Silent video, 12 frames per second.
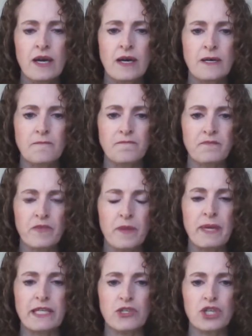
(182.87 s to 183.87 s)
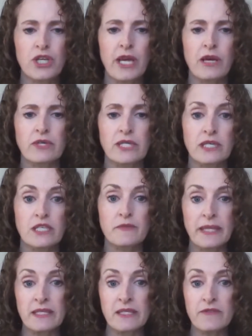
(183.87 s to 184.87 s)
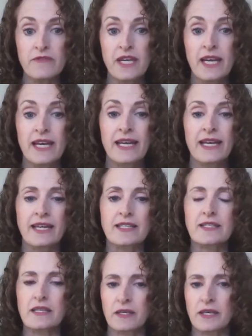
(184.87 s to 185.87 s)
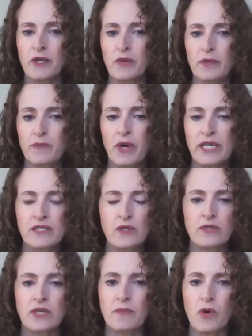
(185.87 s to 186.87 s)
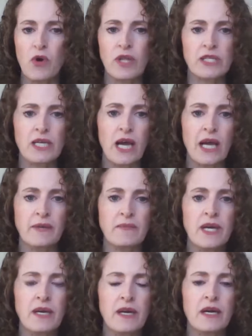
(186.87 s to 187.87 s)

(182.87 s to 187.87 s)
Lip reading: Managed care is expensive. It gets, the price goes up all the time.